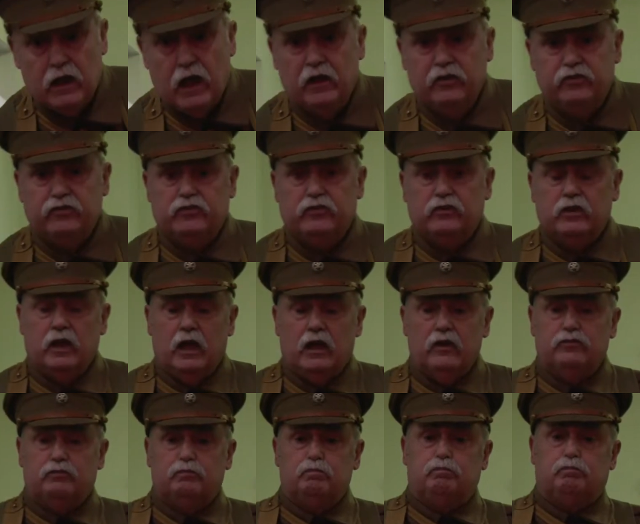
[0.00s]
is
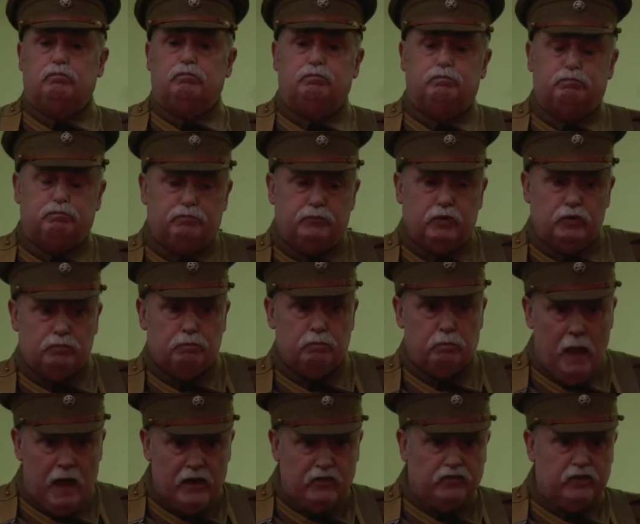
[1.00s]
just
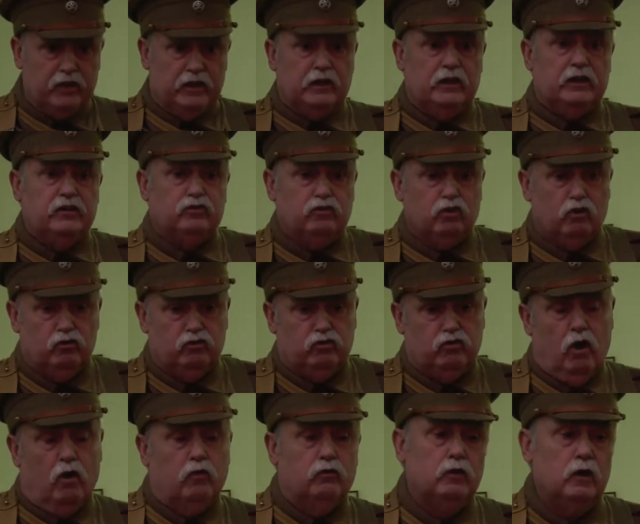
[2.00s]
basically touch
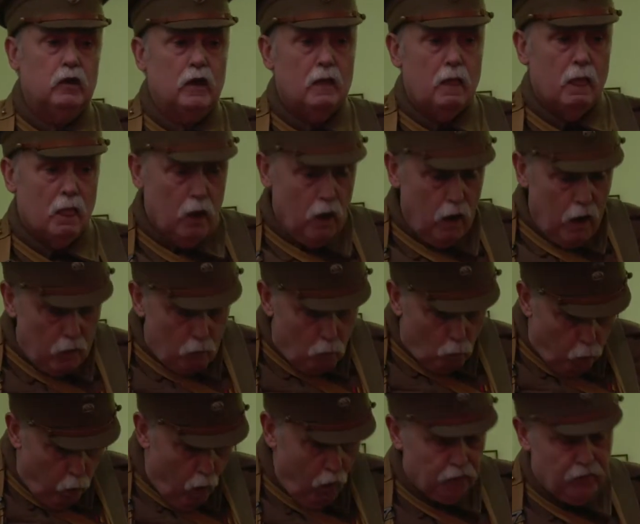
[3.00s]
on
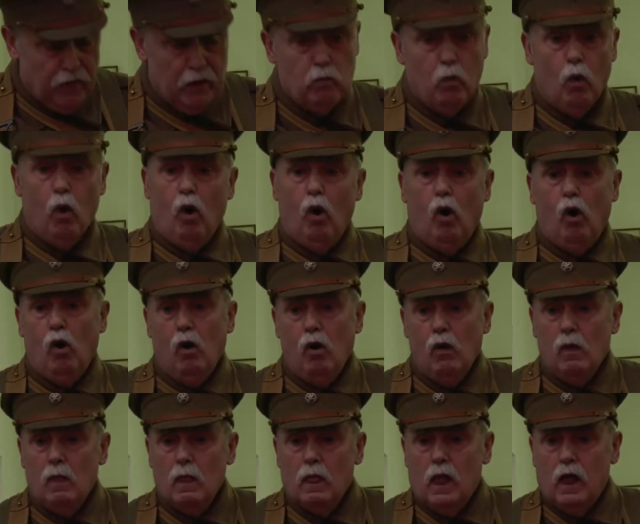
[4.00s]
what they
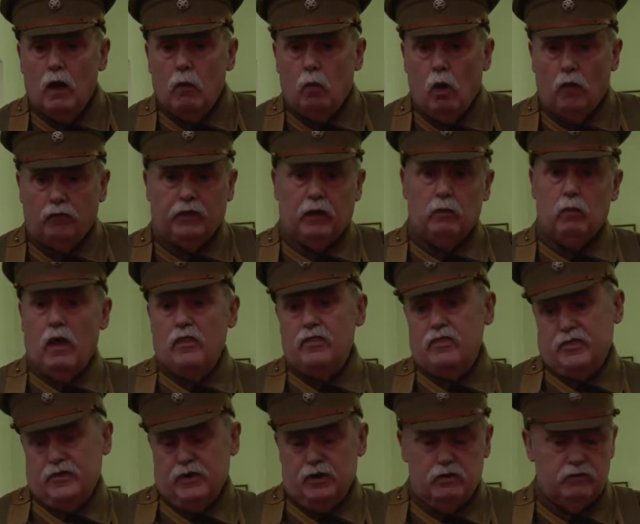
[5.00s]
wore, what they
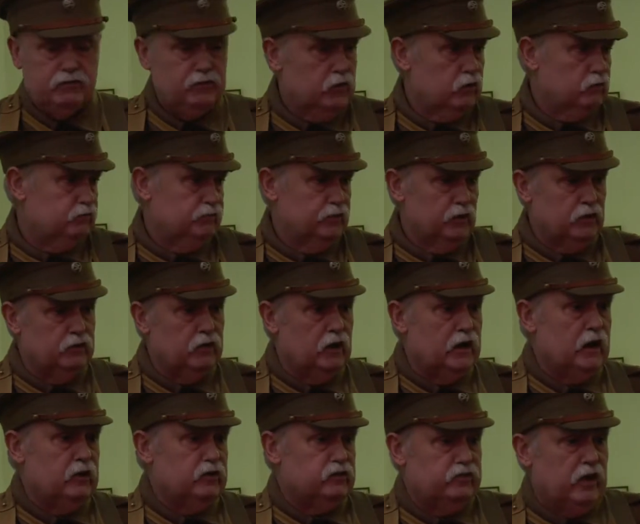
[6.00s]
went through for the
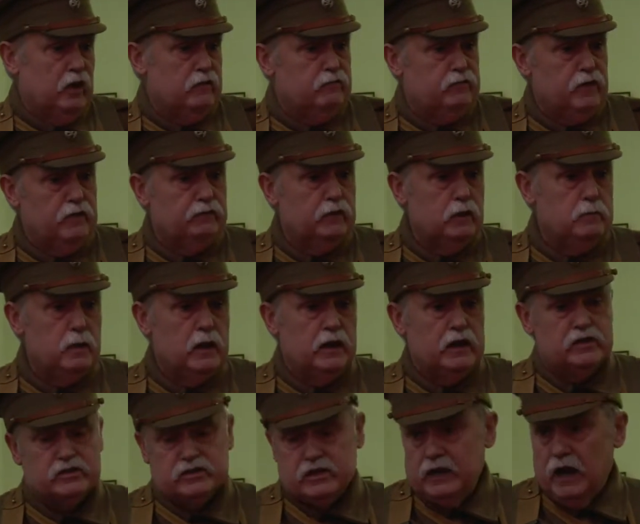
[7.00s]
next 10-15
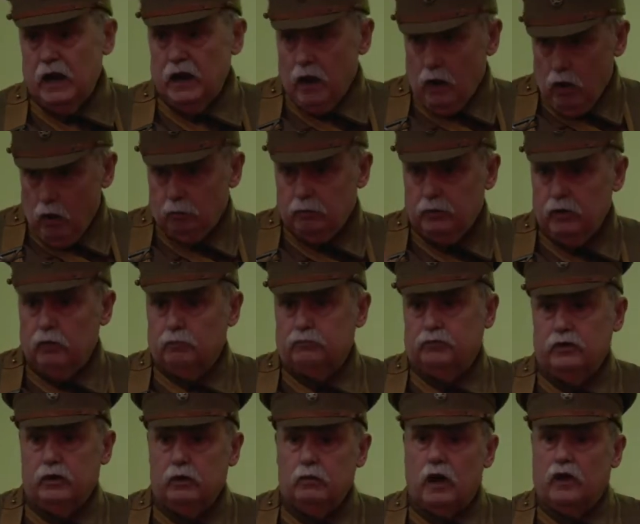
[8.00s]
minutes, and then I'll open it up
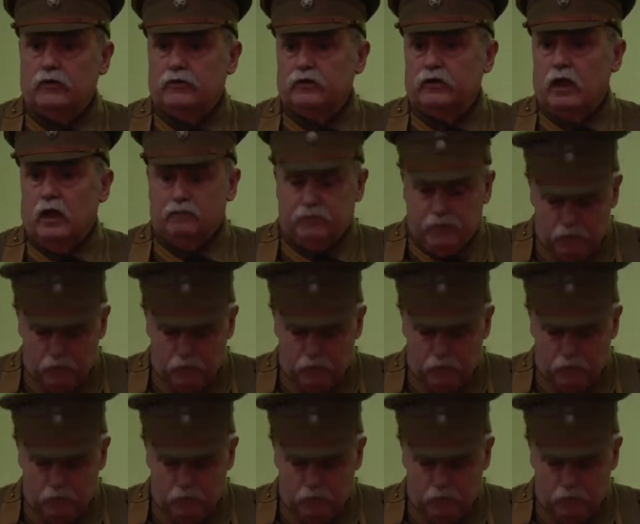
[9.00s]
to you guys. And if